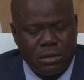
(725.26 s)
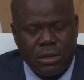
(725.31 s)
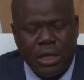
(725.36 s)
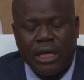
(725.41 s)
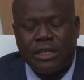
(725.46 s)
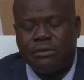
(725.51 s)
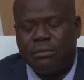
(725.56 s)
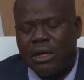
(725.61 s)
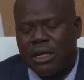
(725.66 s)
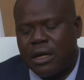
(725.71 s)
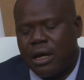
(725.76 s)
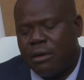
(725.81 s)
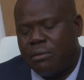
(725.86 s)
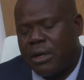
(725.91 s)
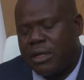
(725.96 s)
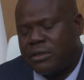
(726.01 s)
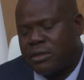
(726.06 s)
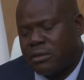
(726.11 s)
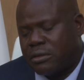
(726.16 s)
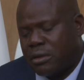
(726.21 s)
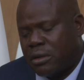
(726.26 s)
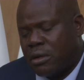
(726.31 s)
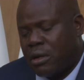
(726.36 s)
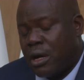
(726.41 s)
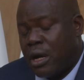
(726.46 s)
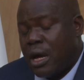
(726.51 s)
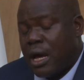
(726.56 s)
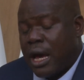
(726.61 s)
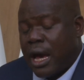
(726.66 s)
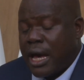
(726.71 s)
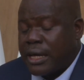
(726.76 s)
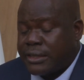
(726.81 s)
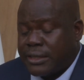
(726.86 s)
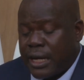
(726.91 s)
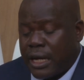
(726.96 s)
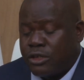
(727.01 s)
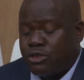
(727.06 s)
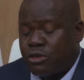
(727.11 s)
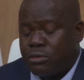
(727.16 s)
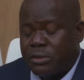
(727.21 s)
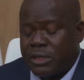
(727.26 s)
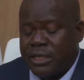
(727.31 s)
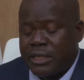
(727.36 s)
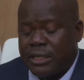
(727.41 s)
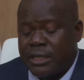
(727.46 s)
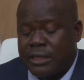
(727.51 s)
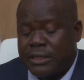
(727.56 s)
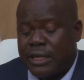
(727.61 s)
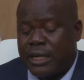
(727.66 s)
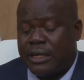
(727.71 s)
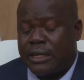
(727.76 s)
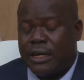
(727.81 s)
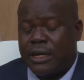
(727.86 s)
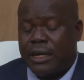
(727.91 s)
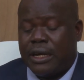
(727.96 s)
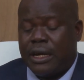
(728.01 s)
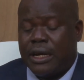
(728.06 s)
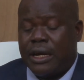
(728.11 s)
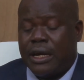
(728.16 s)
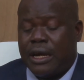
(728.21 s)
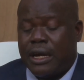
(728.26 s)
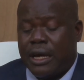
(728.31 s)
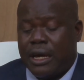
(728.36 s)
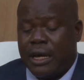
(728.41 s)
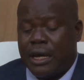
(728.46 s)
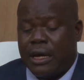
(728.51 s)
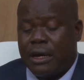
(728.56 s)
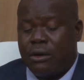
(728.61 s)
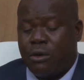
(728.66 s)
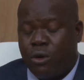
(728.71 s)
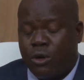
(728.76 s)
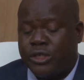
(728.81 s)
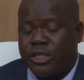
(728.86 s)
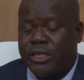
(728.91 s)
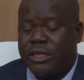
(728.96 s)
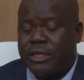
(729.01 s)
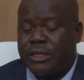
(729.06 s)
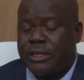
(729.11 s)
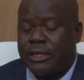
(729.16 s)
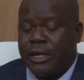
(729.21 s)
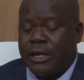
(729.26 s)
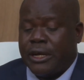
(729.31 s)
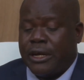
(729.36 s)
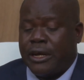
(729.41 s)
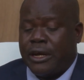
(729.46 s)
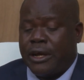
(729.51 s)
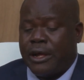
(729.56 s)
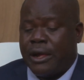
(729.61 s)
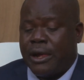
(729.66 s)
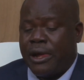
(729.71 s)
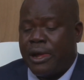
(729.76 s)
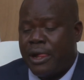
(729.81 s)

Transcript: Yes, Benga Obasanjo. And said to me, he said, quoting the